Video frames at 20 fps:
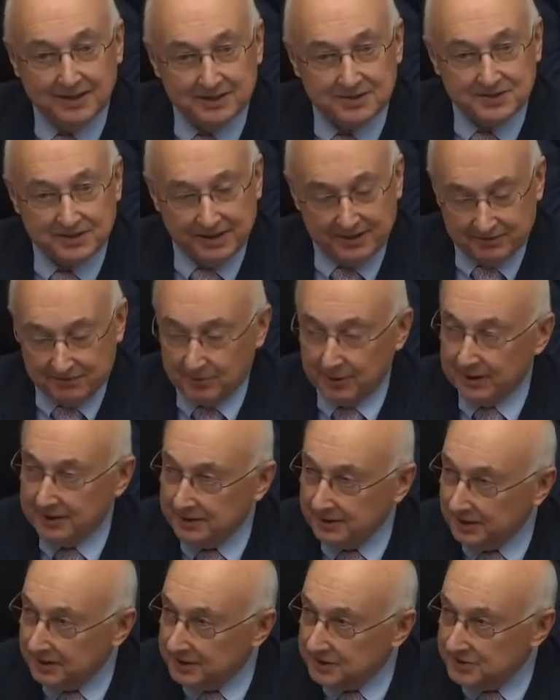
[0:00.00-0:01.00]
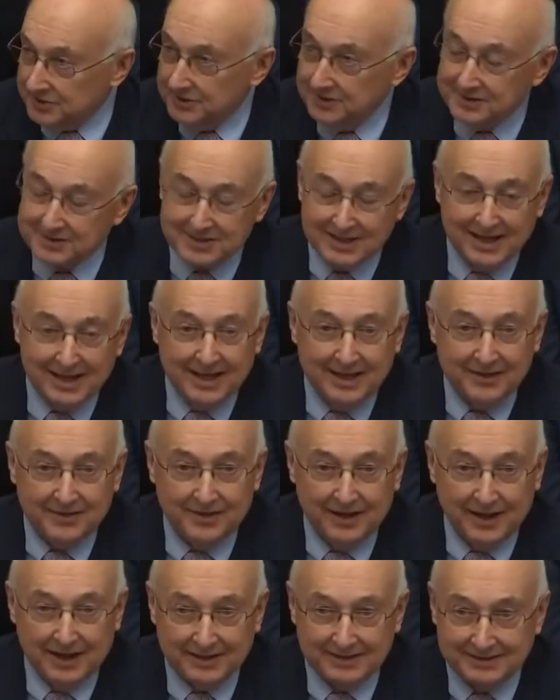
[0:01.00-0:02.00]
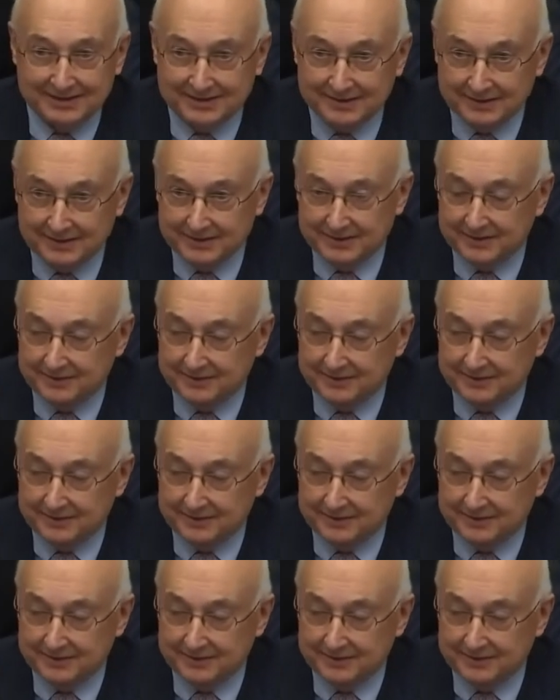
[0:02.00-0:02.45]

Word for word: set of regulations that in,